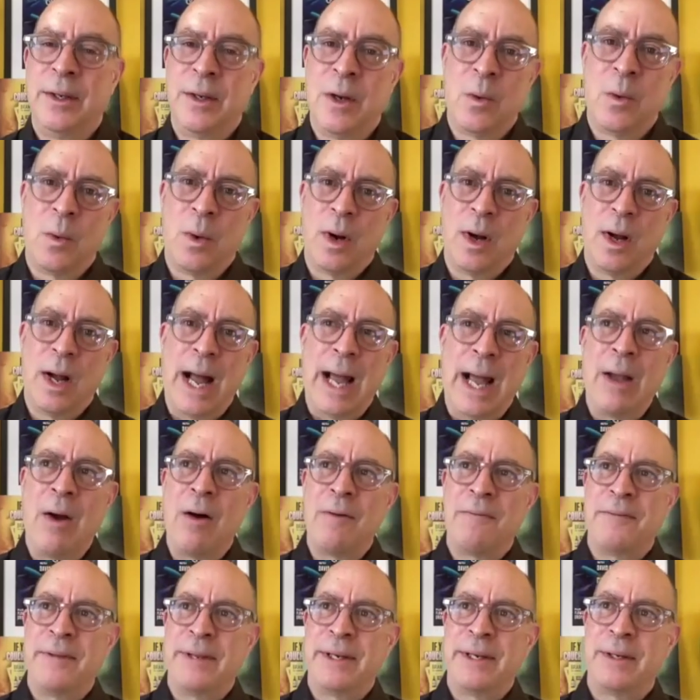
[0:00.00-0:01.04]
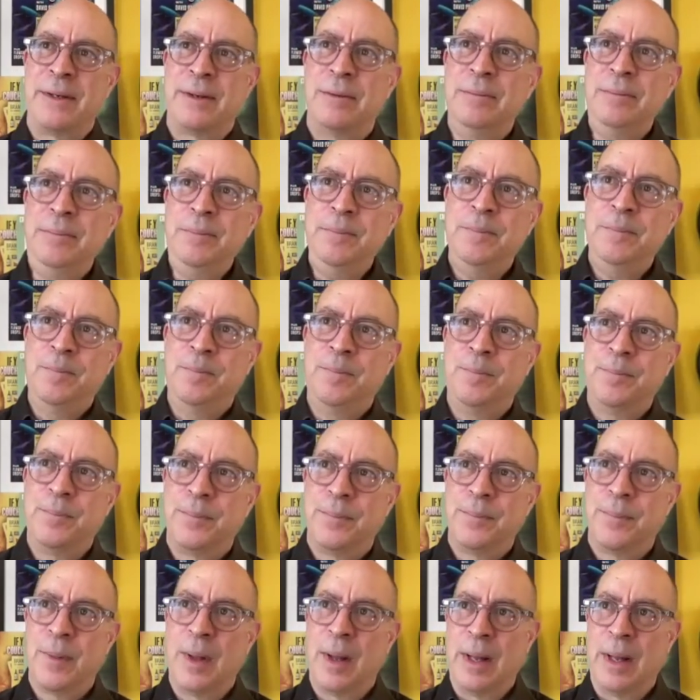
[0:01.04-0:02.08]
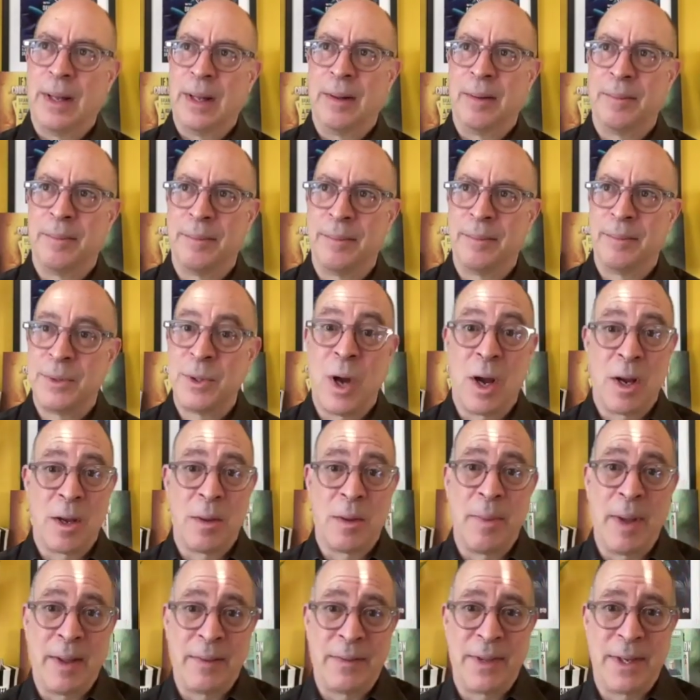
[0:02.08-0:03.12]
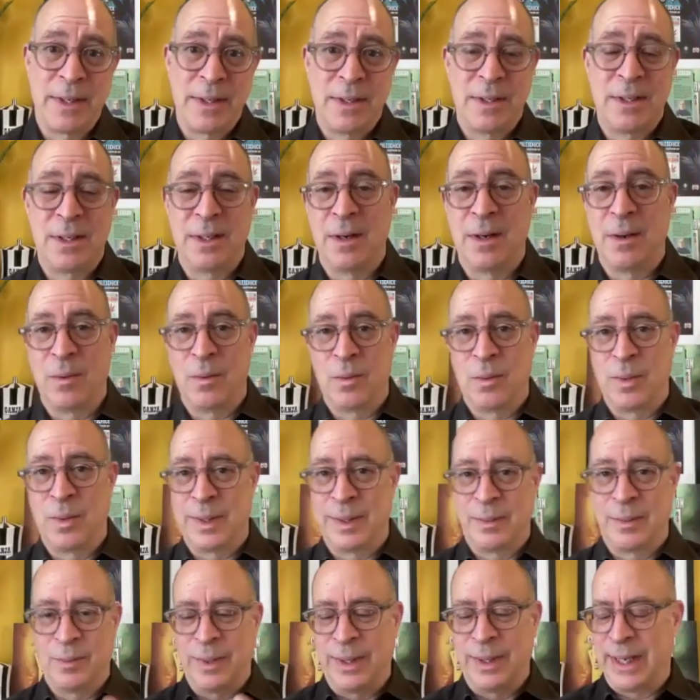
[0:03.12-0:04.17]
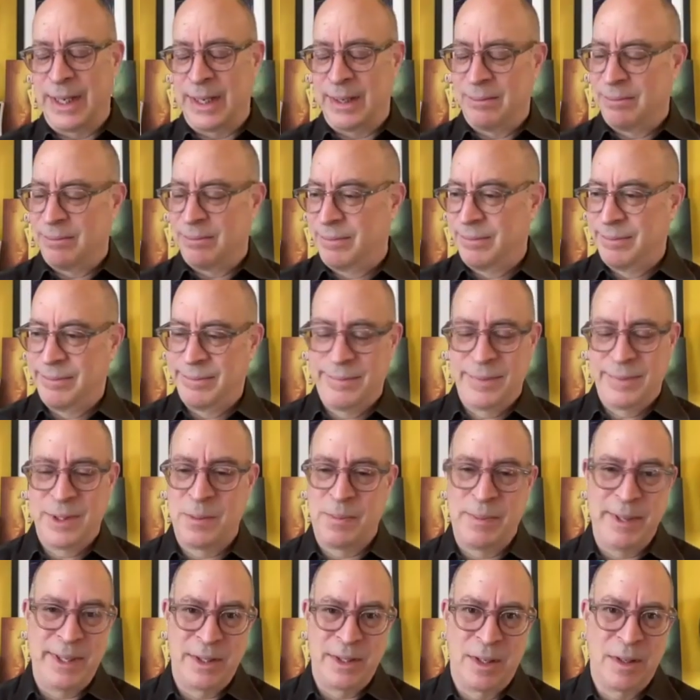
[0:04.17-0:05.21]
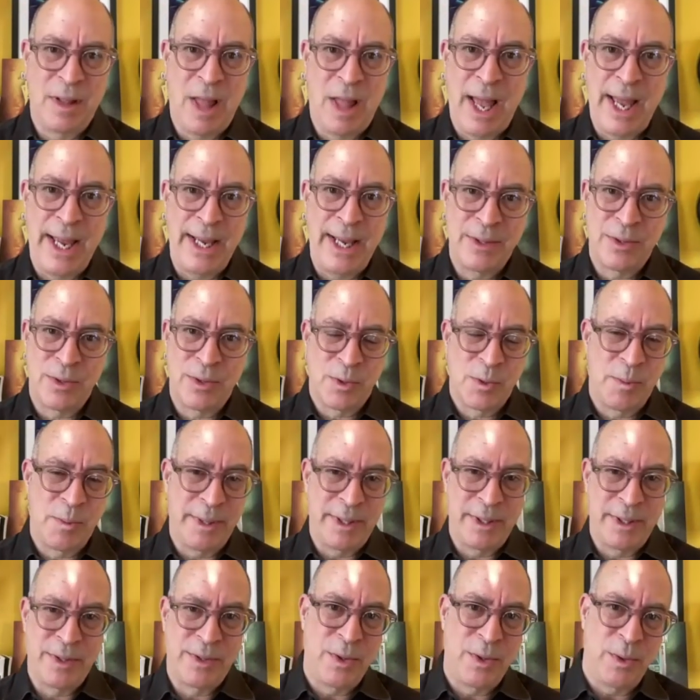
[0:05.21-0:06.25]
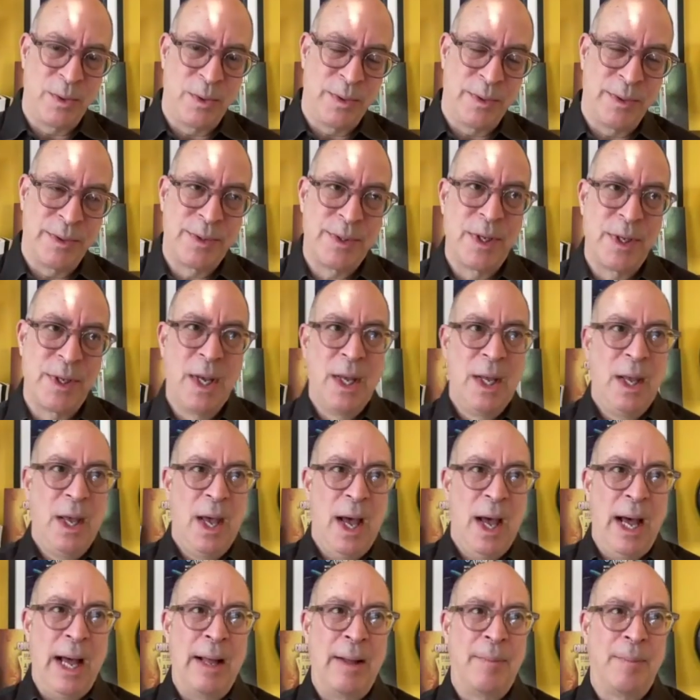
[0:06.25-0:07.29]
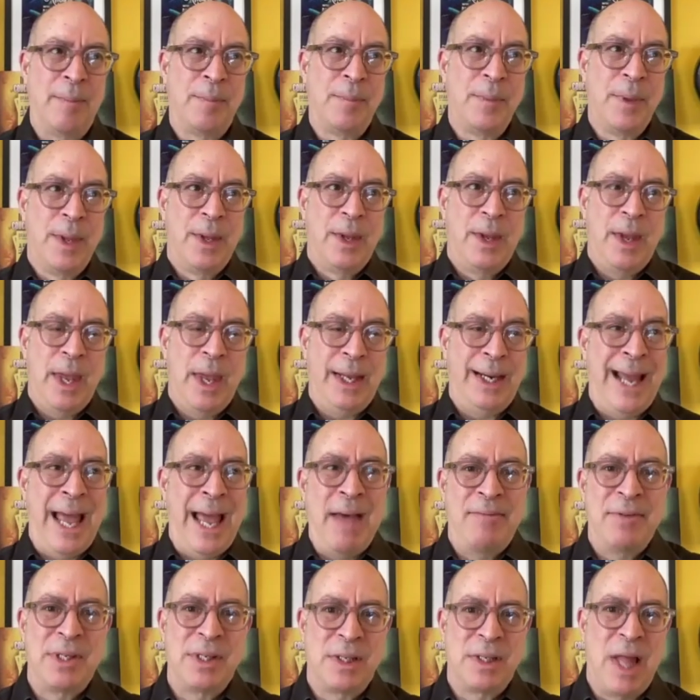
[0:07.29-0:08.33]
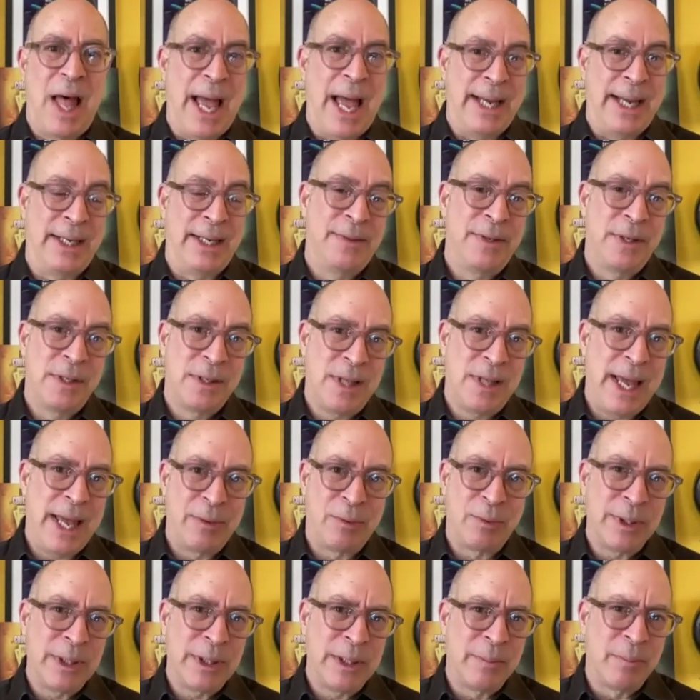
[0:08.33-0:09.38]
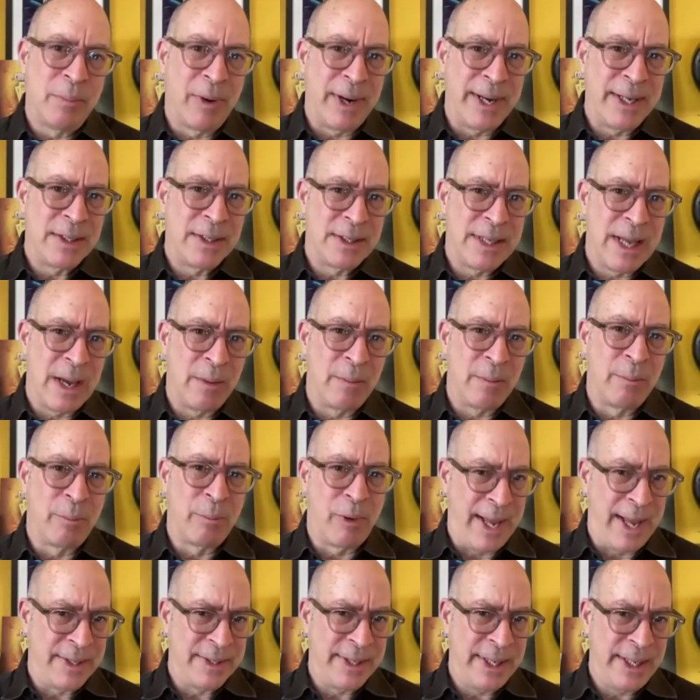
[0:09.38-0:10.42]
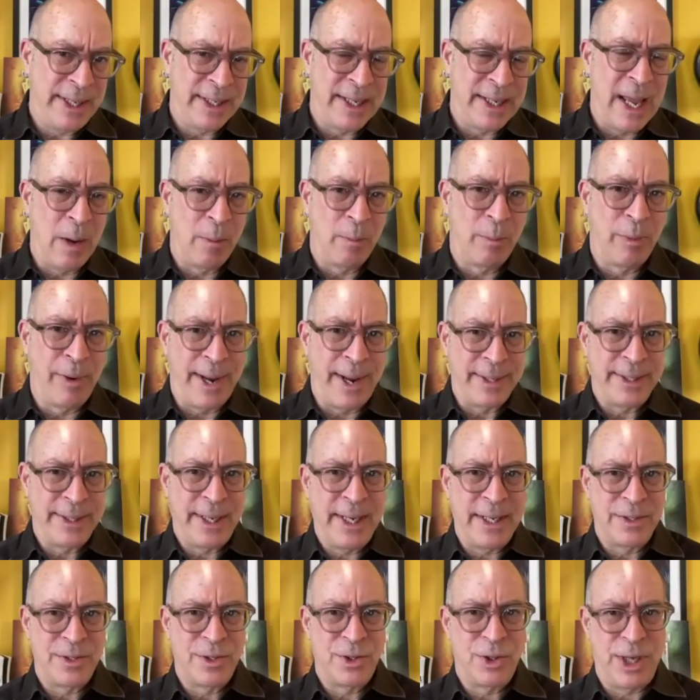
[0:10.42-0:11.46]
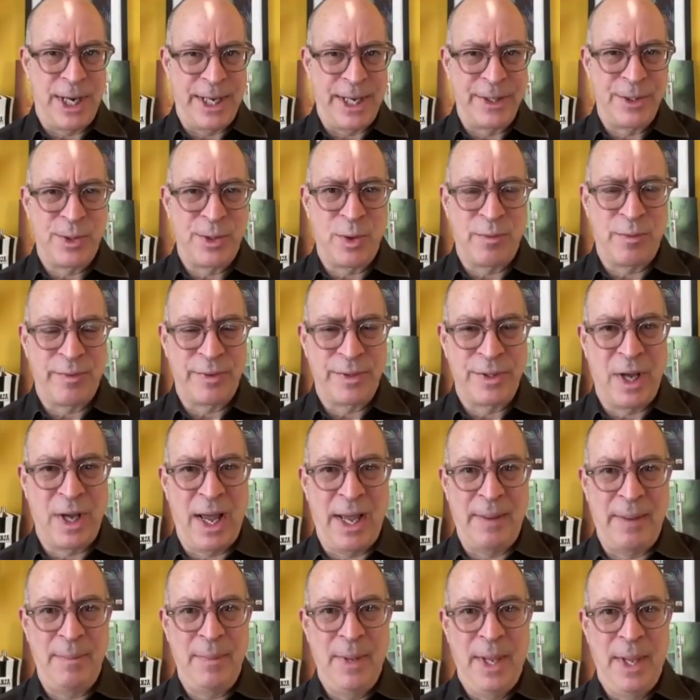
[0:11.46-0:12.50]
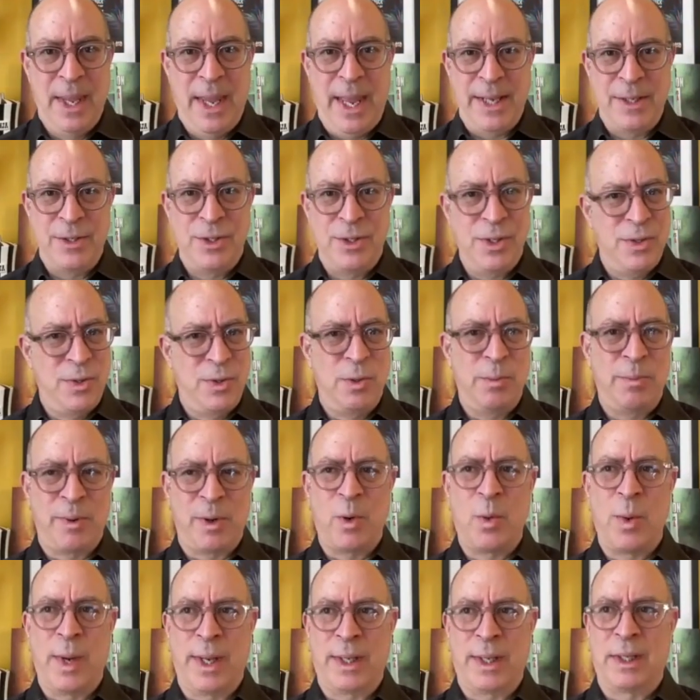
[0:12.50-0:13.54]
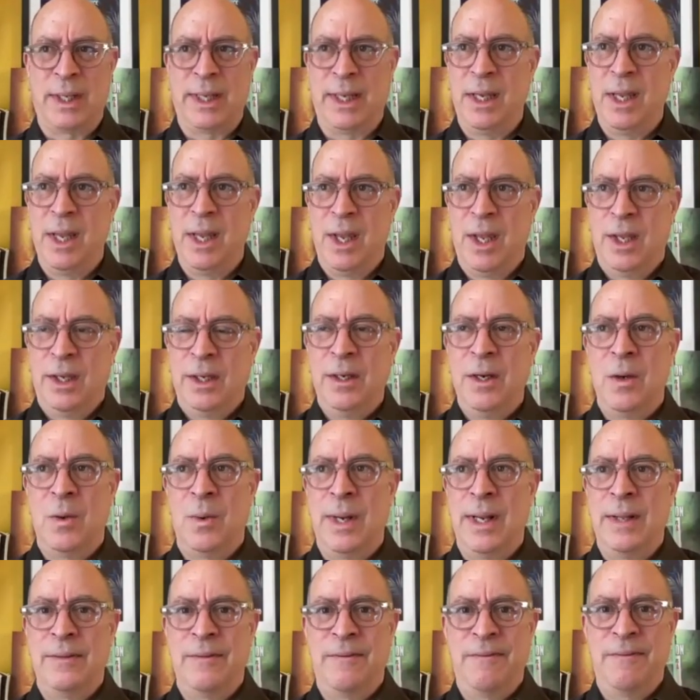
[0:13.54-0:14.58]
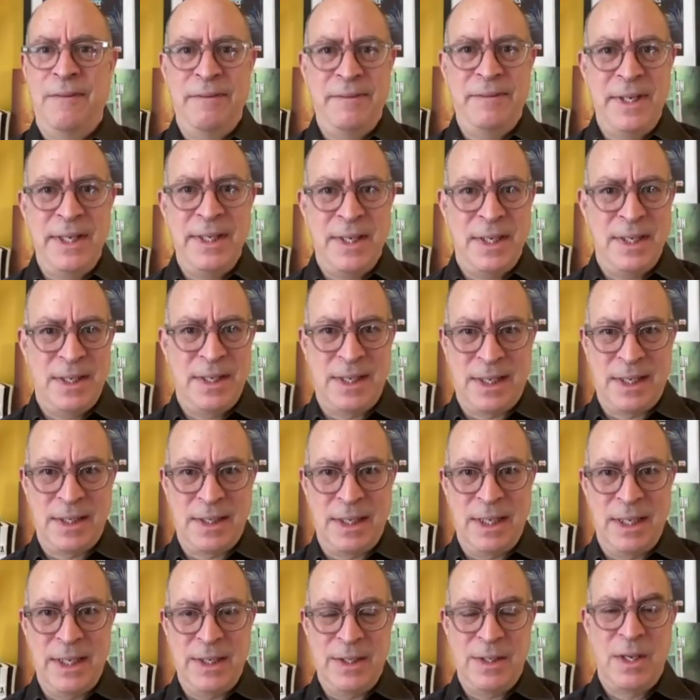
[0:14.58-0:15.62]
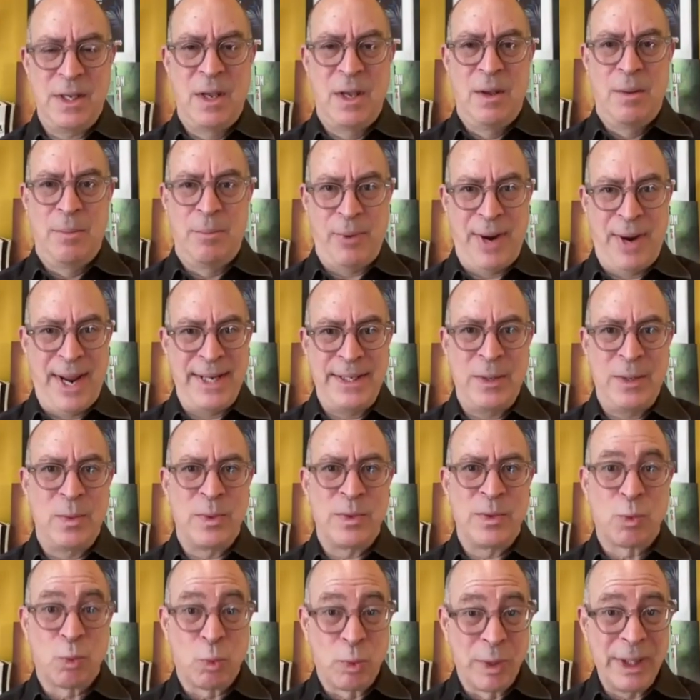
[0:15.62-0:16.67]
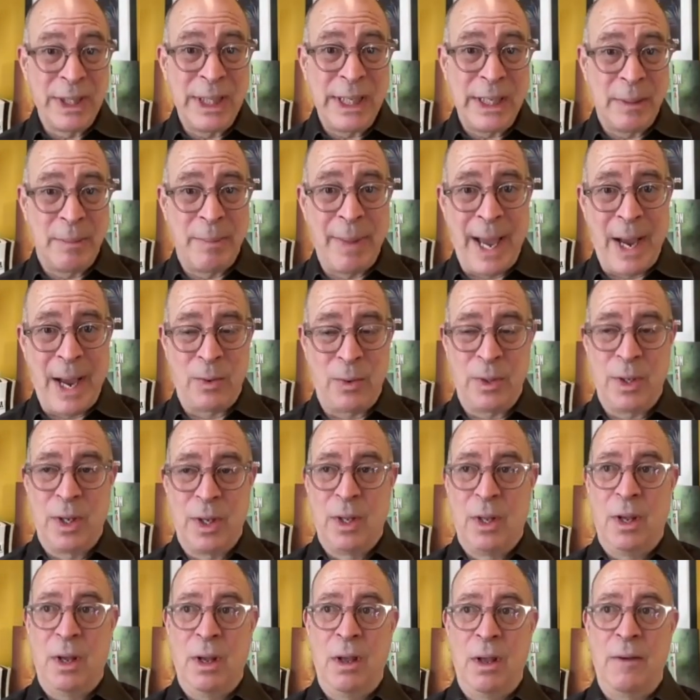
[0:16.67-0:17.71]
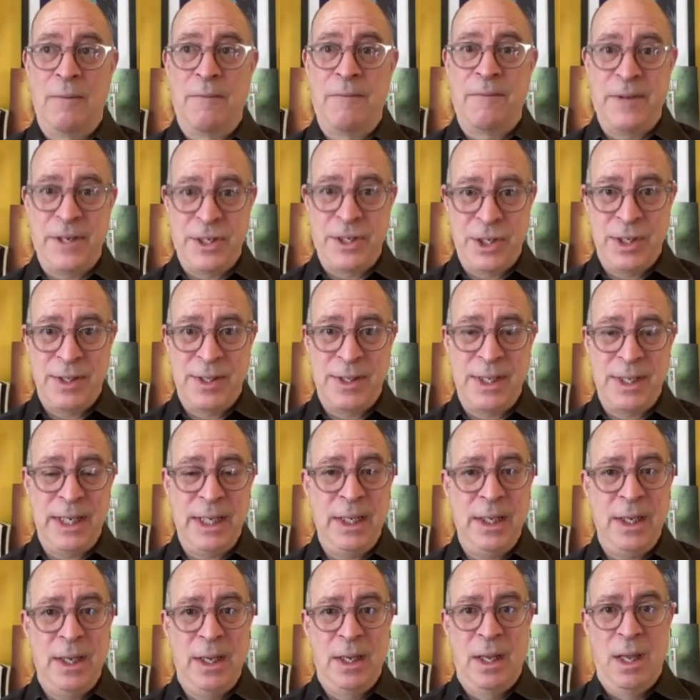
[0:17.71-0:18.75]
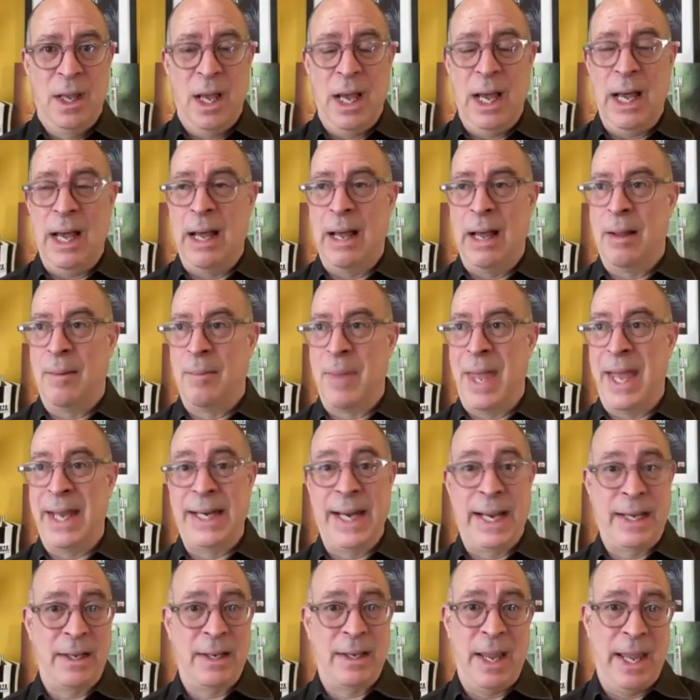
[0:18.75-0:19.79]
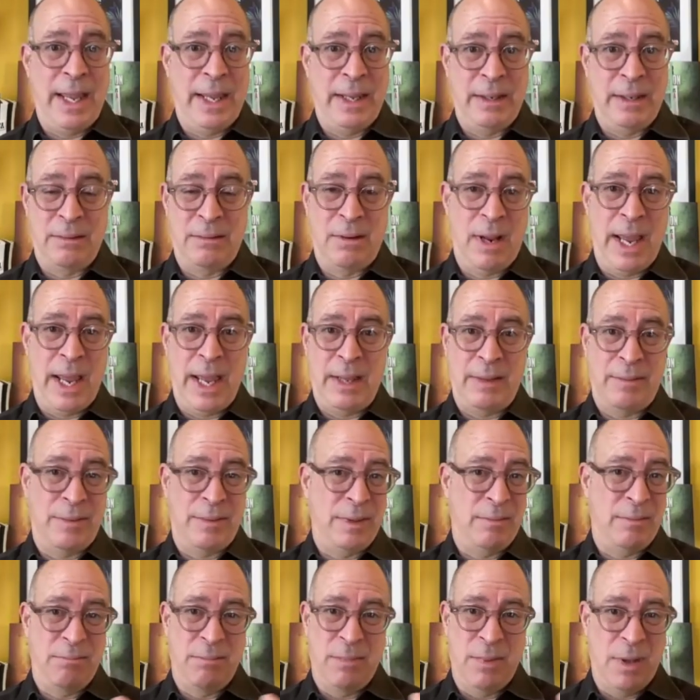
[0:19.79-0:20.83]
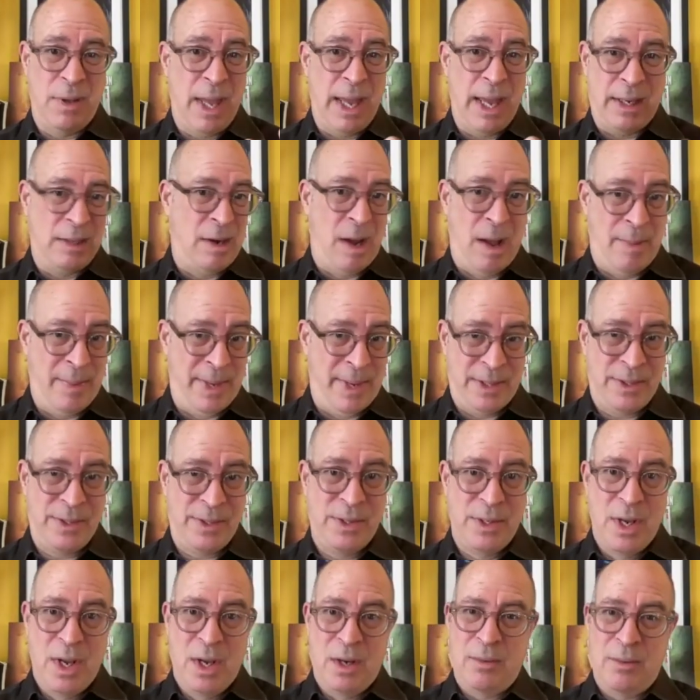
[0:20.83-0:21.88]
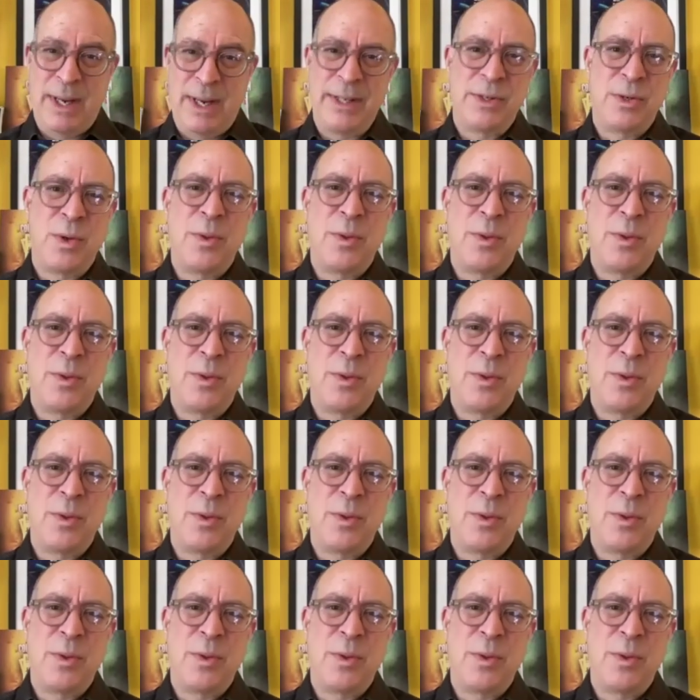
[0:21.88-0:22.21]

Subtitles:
I often talk about this, when I speak to clients or speak to students. And I have a slide, and the slide really breaks down branding and how branding has changed over time. And just super quickly, in the 50s and 60s, branding was really about efficiency and economics, right?